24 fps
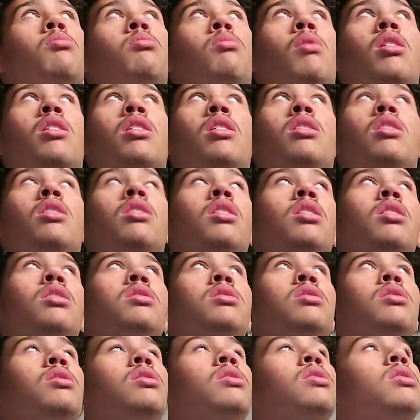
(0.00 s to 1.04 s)
by the end of
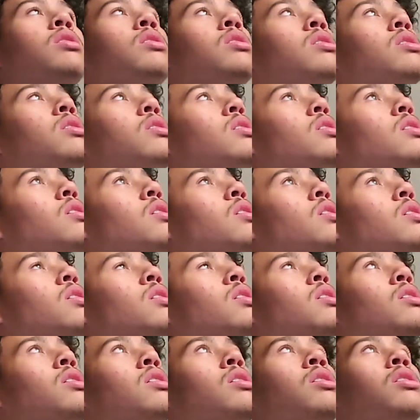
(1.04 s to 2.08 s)
next year.
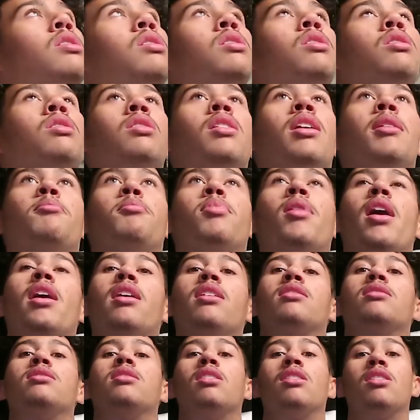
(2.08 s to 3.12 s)
That
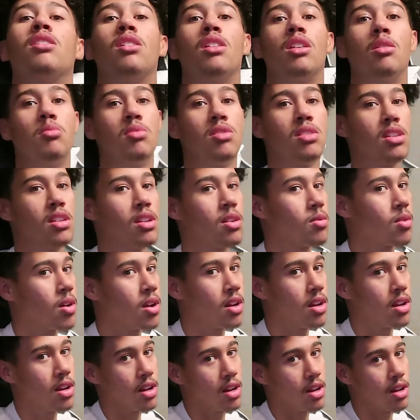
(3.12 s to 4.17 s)
plaque is literally gonna be sitting
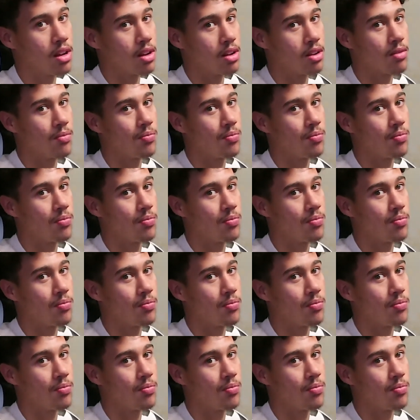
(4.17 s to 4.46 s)
right there.